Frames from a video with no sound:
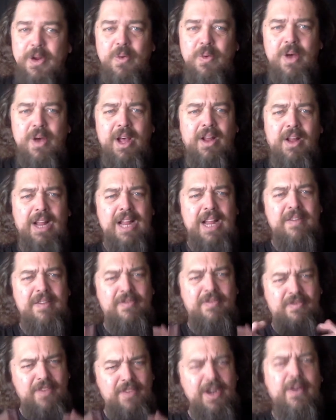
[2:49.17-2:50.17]
well and
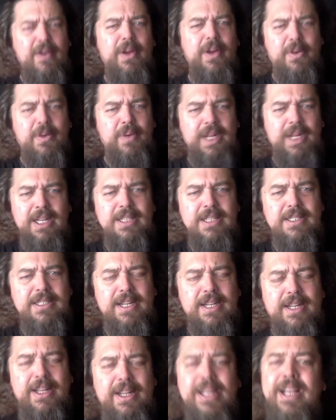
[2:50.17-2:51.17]
very
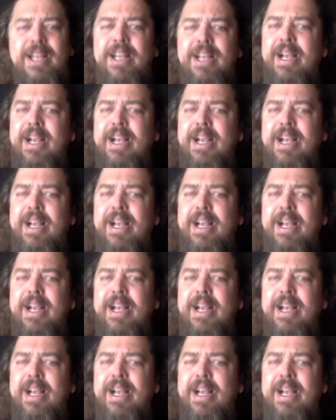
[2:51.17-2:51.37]
realistically.